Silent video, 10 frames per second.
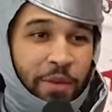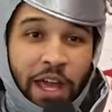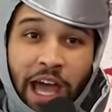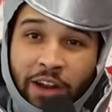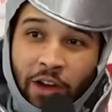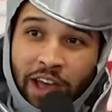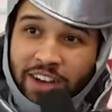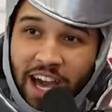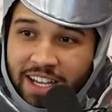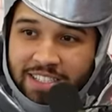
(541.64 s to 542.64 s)
be like, huh? I don't have an
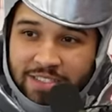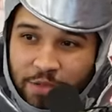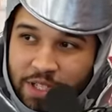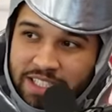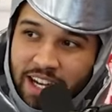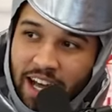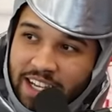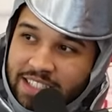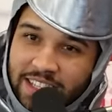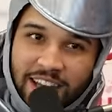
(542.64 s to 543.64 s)
ox. What is an
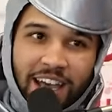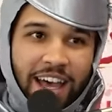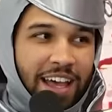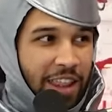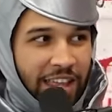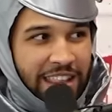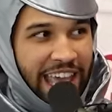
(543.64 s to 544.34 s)
ox? Like the